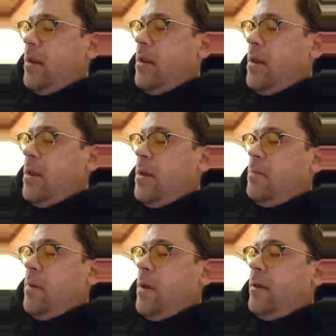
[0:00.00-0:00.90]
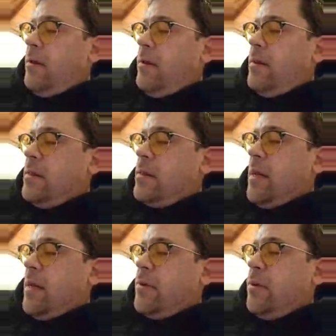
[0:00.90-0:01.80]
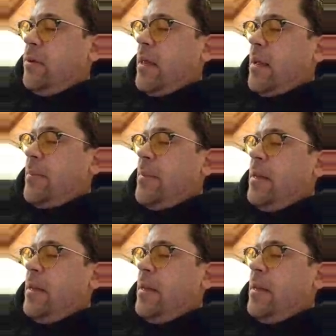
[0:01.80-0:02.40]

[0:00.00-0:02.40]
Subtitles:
But this is kind of cool. Like, I mean,